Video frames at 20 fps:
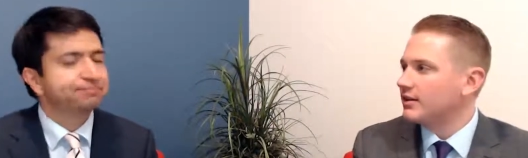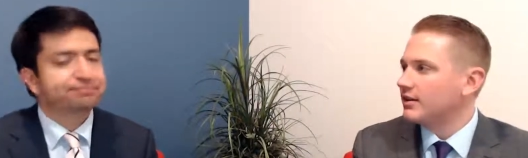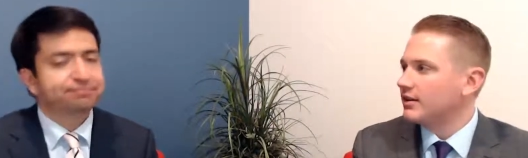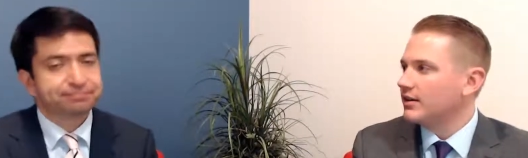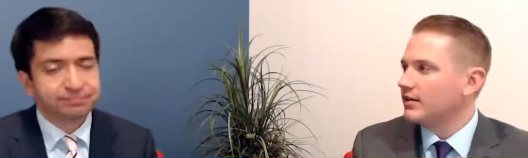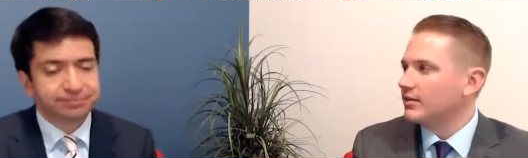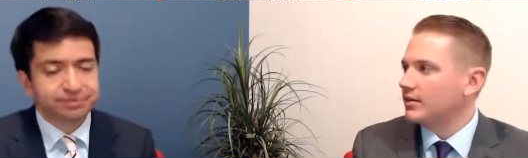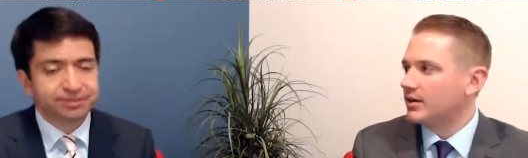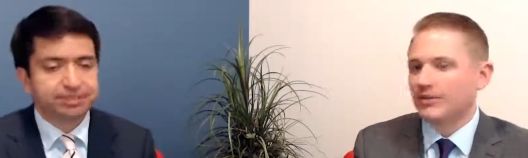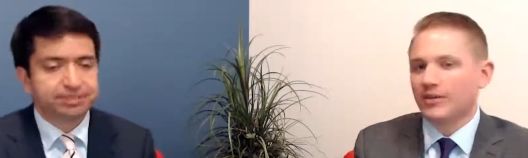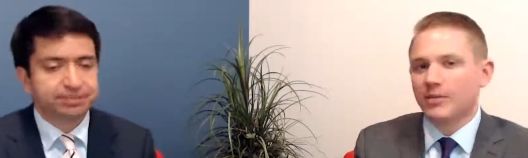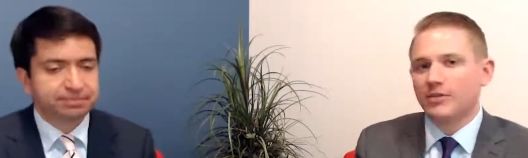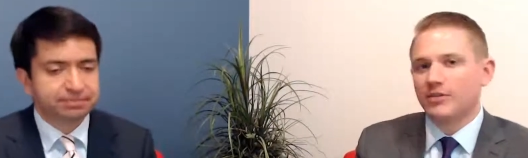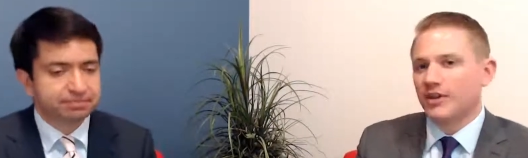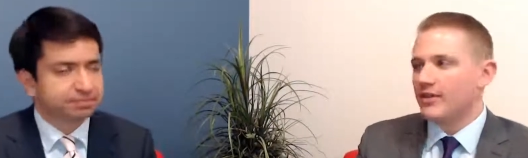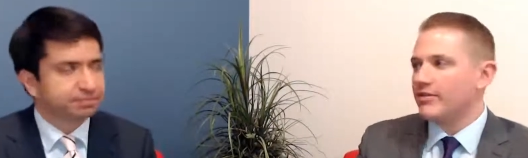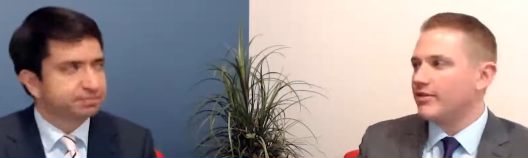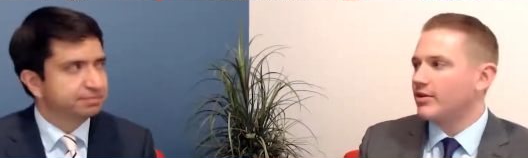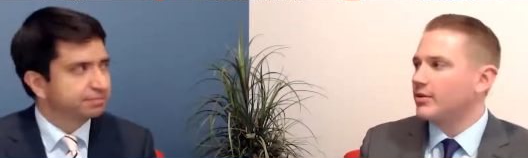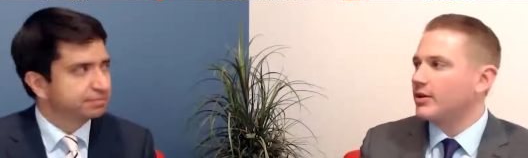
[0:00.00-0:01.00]
Speaker 1: because I'm
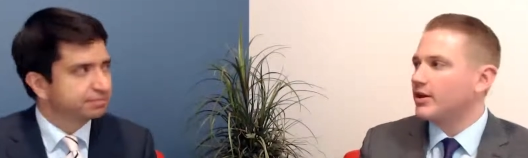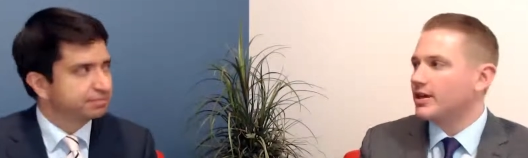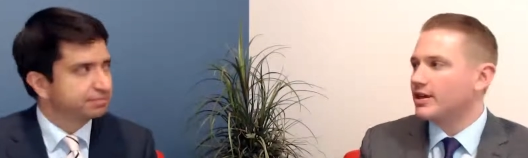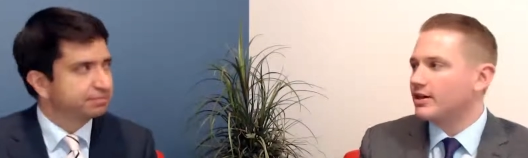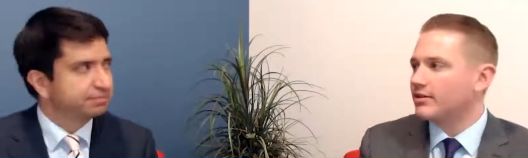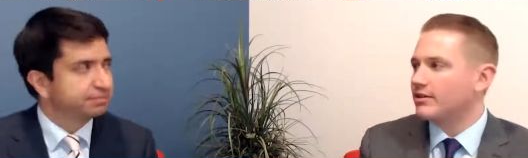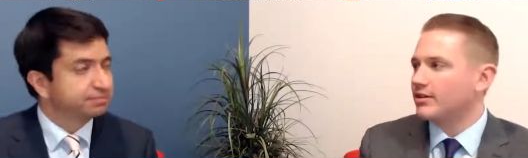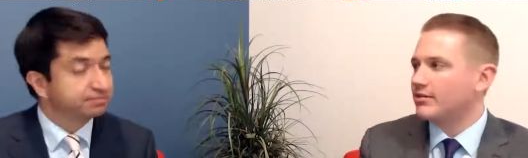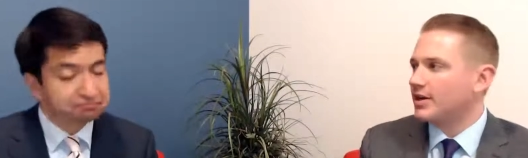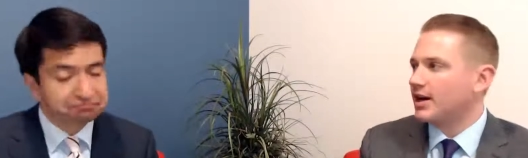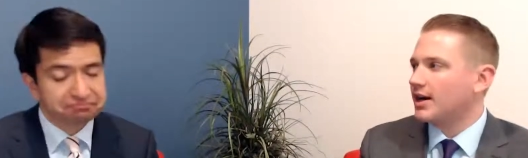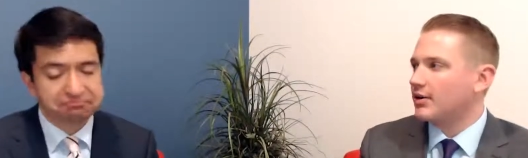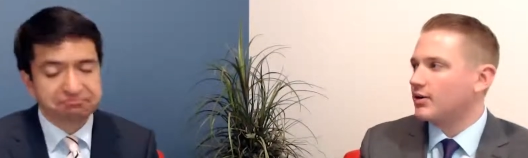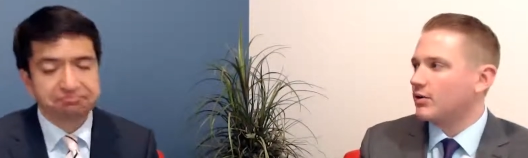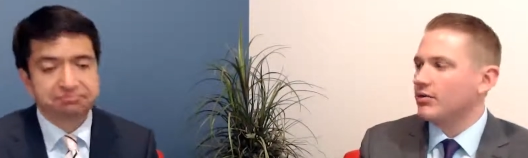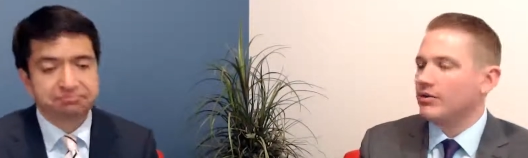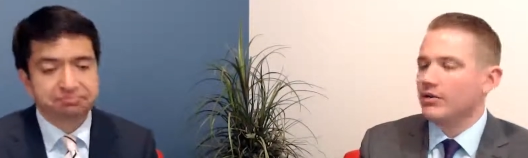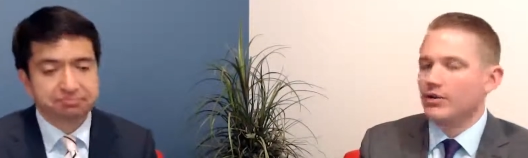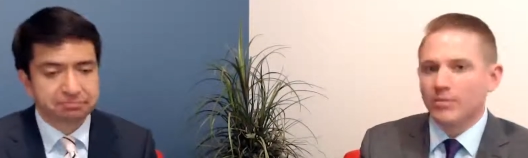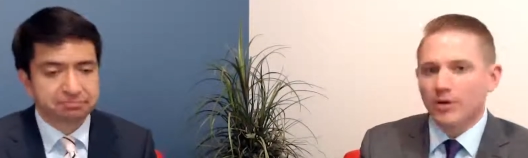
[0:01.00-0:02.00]
saving money because I'm not
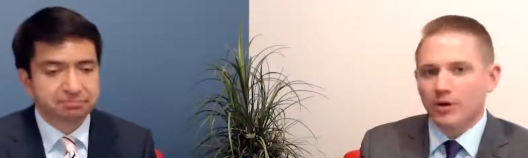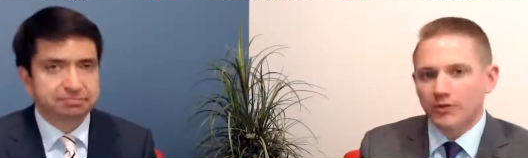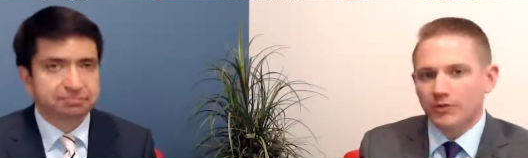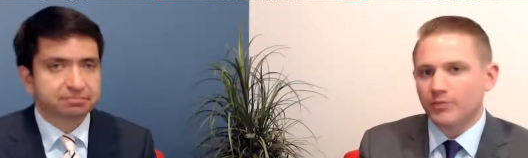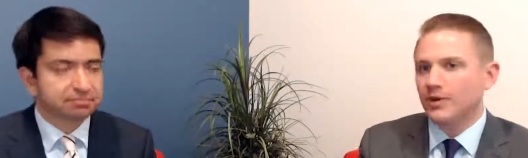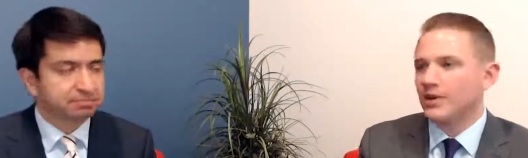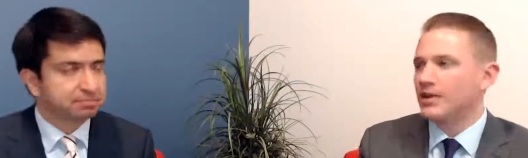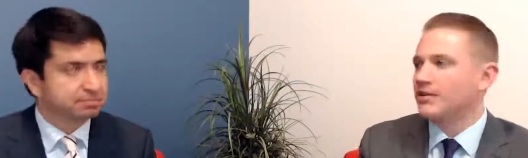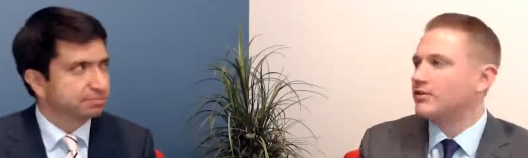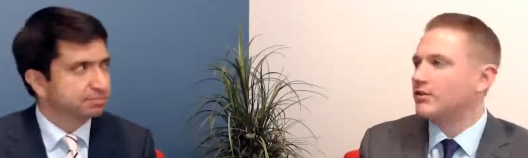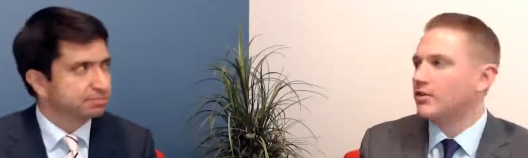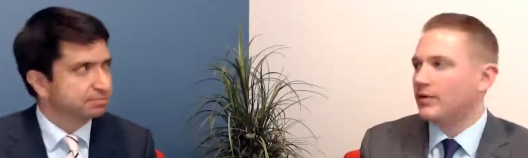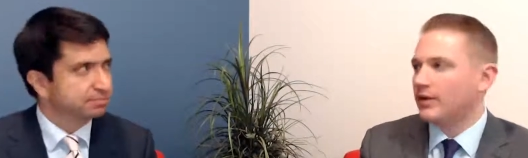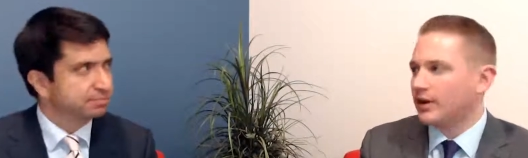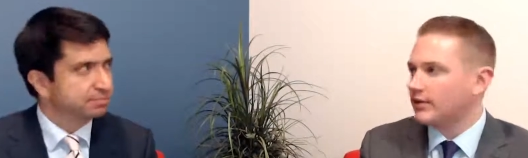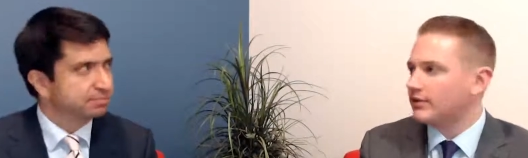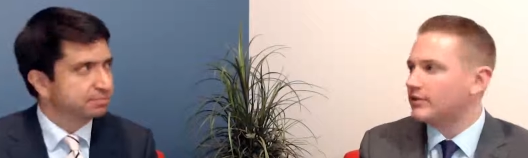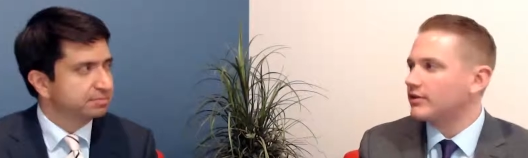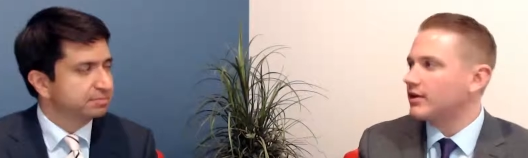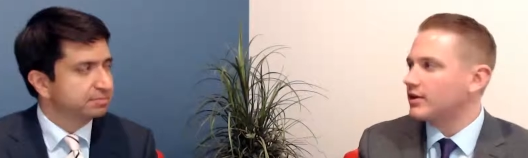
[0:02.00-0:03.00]
ordering Postmates or going out
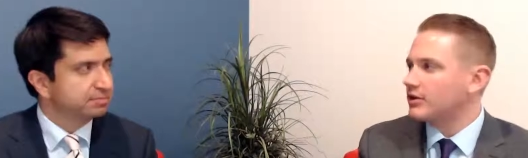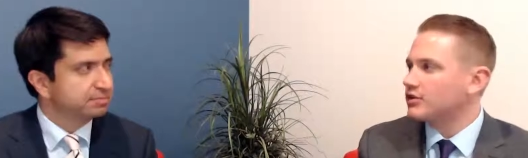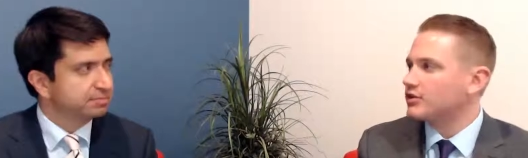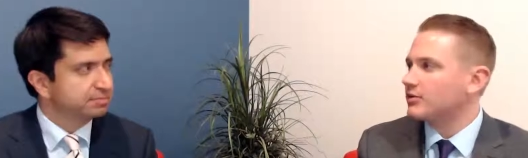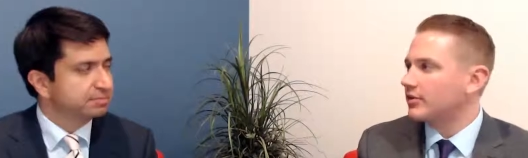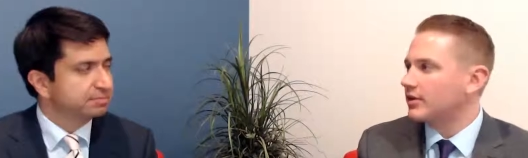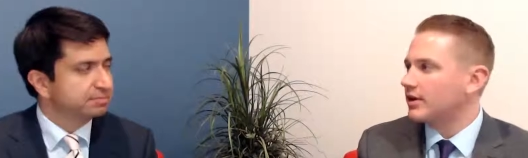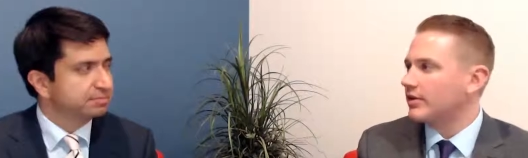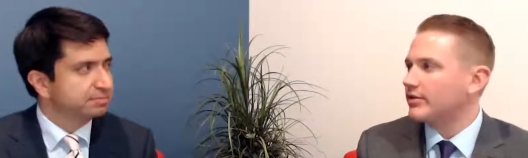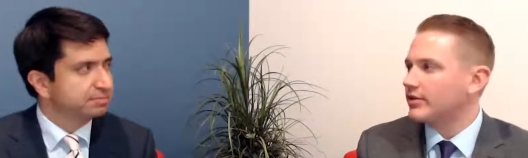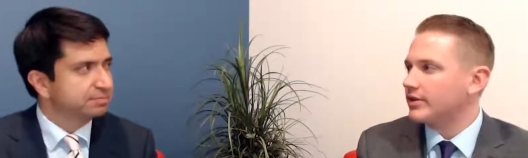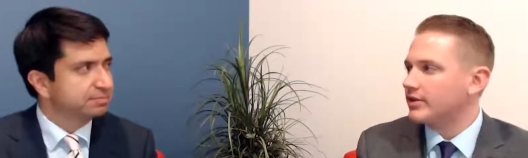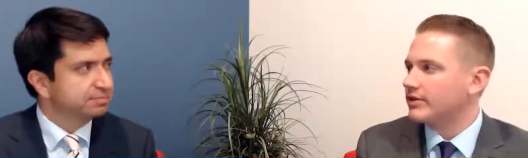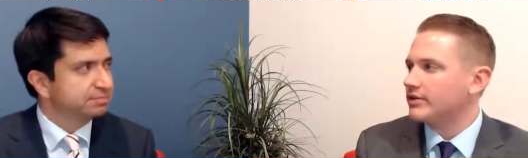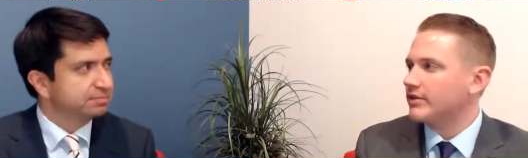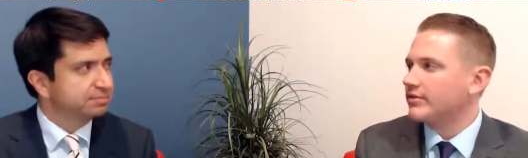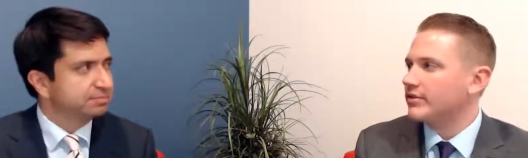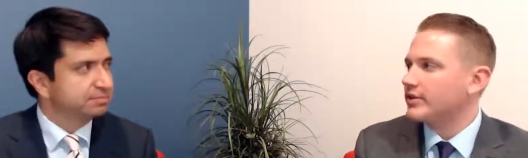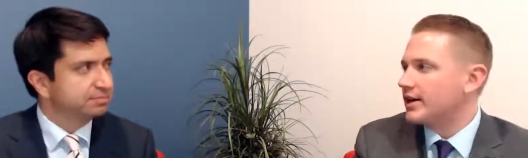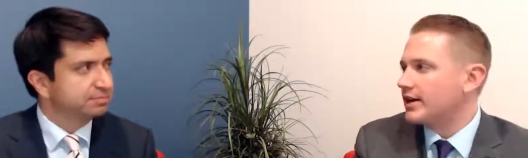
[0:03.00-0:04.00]
to lunch or whatever it is
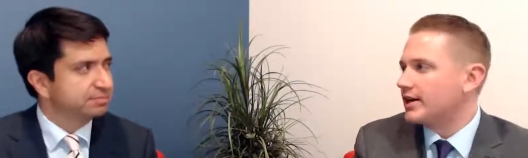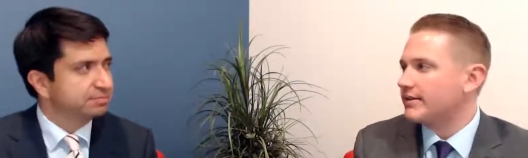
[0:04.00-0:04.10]
every day.